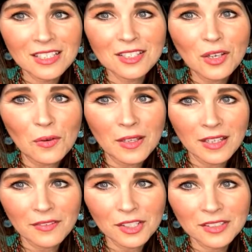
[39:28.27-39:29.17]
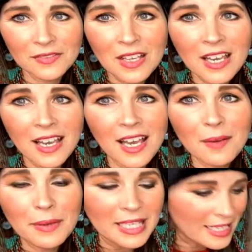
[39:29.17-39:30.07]
She's so clever. Uh,
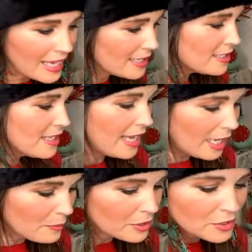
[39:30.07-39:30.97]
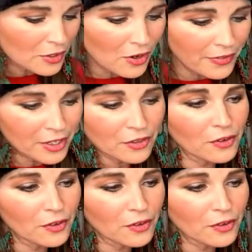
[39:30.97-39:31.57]
but yes, the aprons are on there.